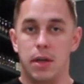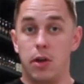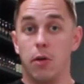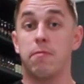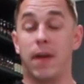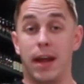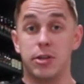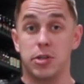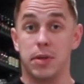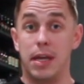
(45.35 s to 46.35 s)
you know,
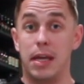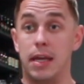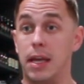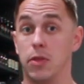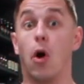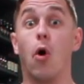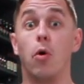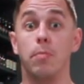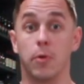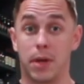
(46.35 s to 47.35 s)
financially in the
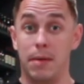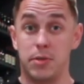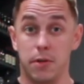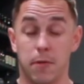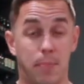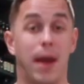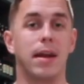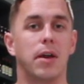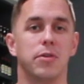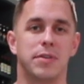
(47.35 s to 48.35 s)
hole or keeps you from paying
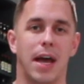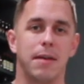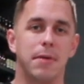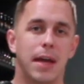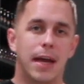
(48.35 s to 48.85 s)
down your debt.